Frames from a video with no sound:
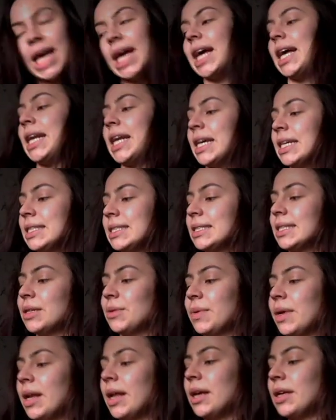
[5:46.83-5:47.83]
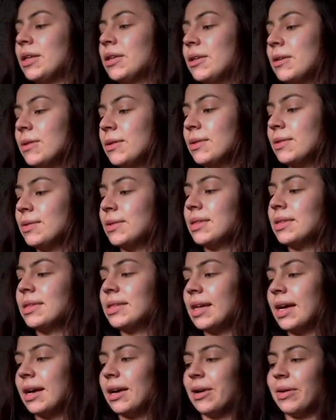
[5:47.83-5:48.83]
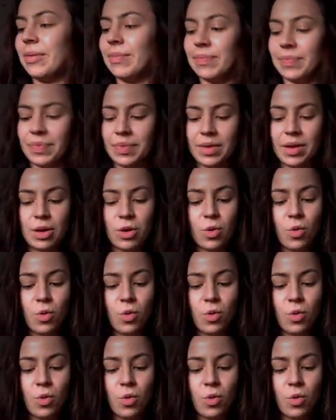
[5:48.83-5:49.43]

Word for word: and i said well i use um,